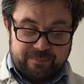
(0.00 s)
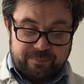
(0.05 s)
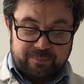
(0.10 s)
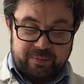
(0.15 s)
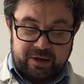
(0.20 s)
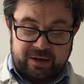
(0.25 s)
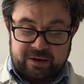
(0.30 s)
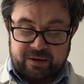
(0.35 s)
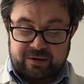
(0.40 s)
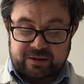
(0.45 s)

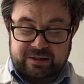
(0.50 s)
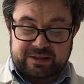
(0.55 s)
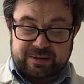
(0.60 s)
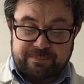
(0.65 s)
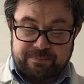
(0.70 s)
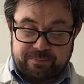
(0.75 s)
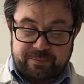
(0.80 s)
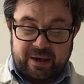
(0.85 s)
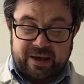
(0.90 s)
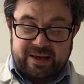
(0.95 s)
because
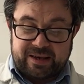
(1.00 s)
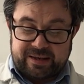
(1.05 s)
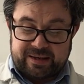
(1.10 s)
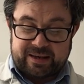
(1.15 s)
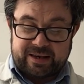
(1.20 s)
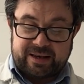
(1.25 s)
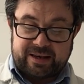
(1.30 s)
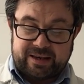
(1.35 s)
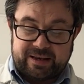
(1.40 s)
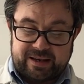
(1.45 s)

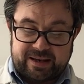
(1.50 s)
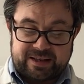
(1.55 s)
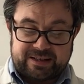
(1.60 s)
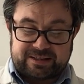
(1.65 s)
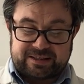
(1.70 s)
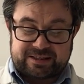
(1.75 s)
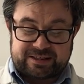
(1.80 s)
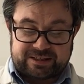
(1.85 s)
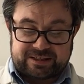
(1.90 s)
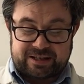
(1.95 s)
baking is
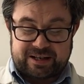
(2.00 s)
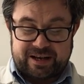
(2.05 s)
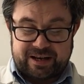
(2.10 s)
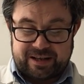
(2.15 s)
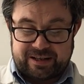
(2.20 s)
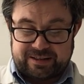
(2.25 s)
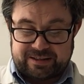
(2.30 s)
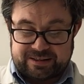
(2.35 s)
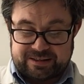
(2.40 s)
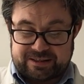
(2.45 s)
a
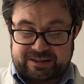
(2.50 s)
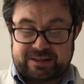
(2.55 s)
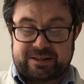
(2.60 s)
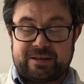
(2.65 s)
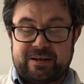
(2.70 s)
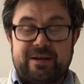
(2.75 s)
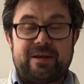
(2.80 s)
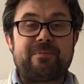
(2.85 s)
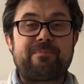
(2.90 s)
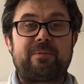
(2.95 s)

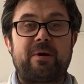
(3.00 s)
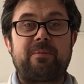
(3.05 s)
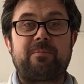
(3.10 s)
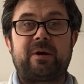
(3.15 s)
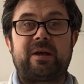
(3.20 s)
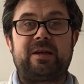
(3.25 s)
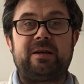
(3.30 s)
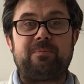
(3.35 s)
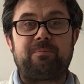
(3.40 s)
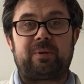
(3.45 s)
science, but
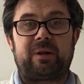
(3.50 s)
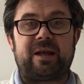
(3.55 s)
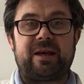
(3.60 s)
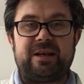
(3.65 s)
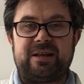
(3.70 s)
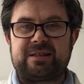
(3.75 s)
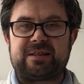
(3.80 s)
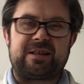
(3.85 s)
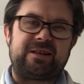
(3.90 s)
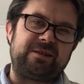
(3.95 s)
making
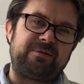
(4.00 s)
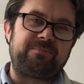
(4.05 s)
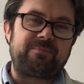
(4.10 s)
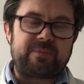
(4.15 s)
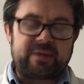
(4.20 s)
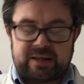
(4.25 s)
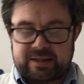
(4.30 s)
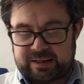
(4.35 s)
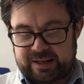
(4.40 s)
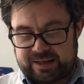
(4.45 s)
Play-Doh
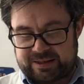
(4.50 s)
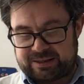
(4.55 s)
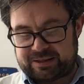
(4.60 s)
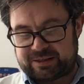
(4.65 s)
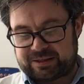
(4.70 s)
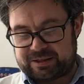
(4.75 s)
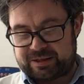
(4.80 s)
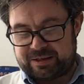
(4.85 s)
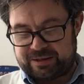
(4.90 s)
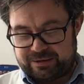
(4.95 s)

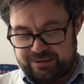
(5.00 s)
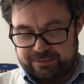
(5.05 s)
less so.